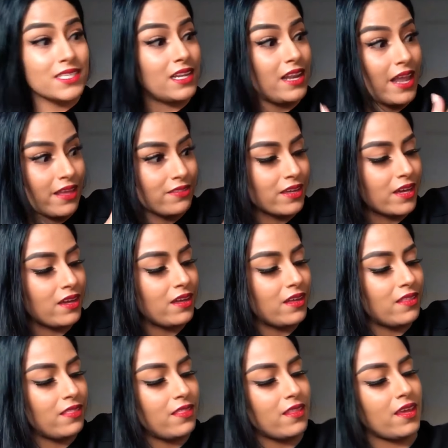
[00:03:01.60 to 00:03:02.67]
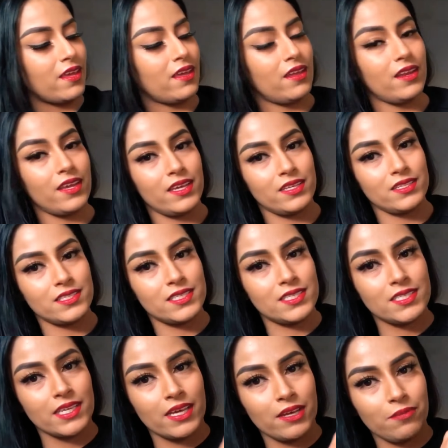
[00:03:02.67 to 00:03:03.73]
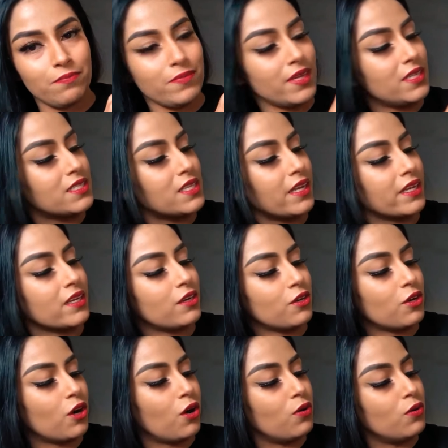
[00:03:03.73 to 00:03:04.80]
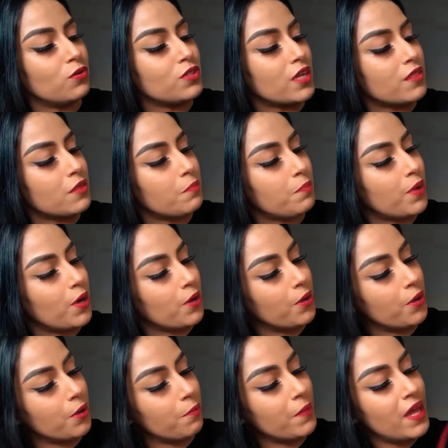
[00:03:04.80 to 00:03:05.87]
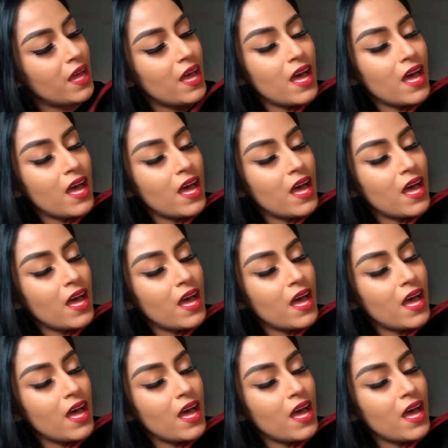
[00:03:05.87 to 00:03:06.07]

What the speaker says: leather and then it's like gold at the bottom.